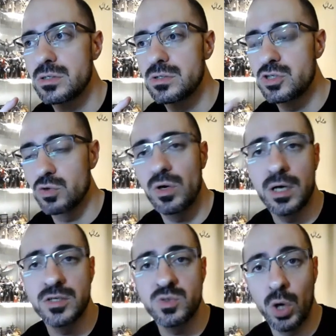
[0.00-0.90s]

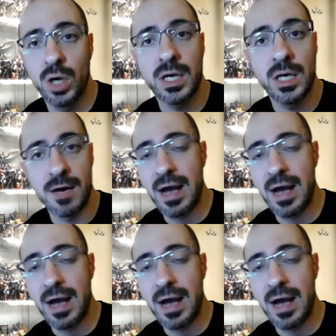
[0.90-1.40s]
storylines work in live